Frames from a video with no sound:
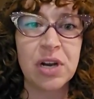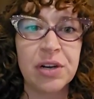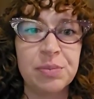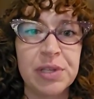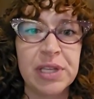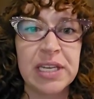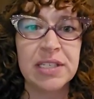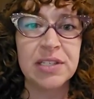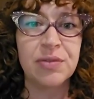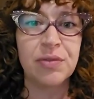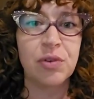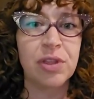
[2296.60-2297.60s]
are in
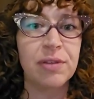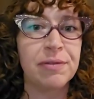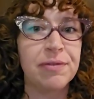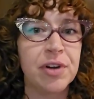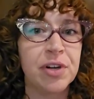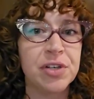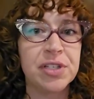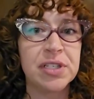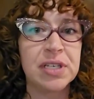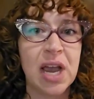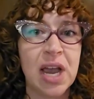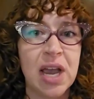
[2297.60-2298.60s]
place for the
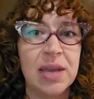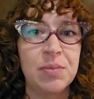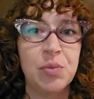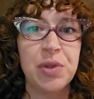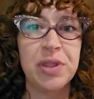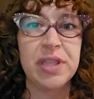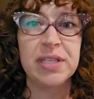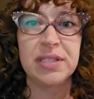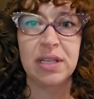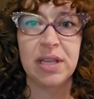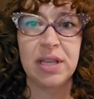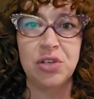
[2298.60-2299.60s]
first time with
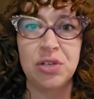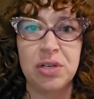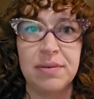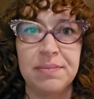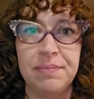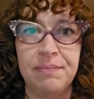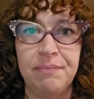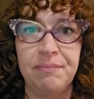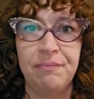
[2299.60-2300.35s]
this election?